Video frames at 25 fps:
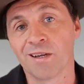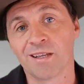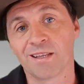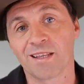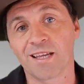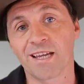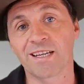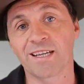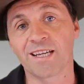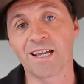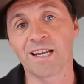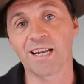
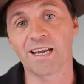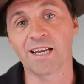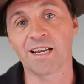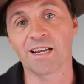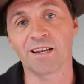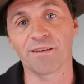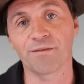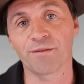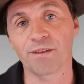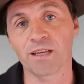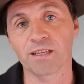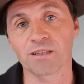They'd get in it and
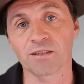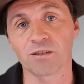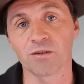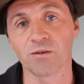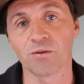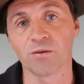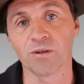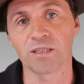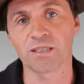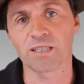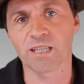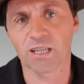if there's a
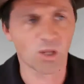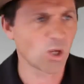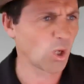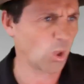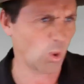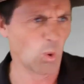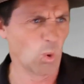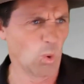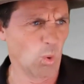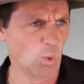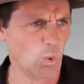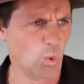noise, they're like,
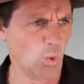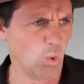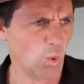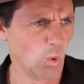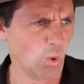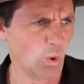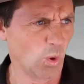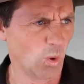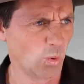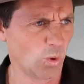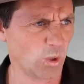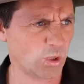
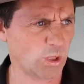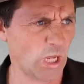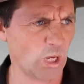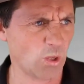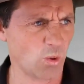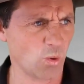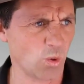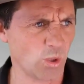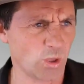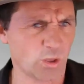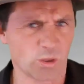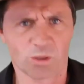"Ooh, what's that
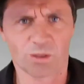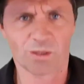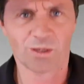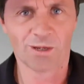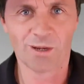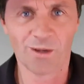noise?"